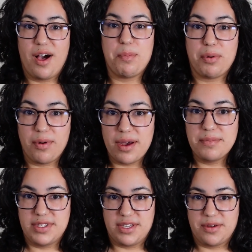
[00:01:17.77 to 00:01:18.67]
I'll
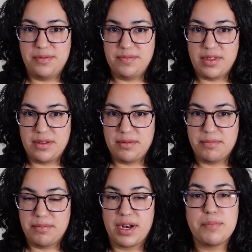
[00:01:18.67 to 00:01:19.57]
prompt you,
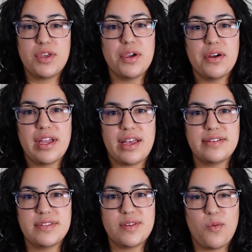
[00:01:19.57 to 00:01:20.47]
but I'm curious,